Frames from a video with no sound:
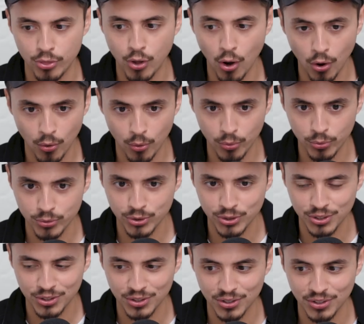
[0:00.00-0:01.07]

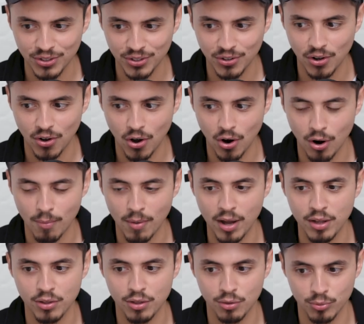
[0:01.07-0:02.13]
those are
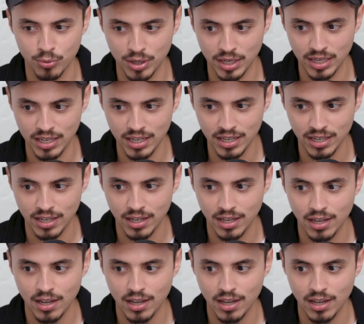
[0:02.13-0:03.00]
my three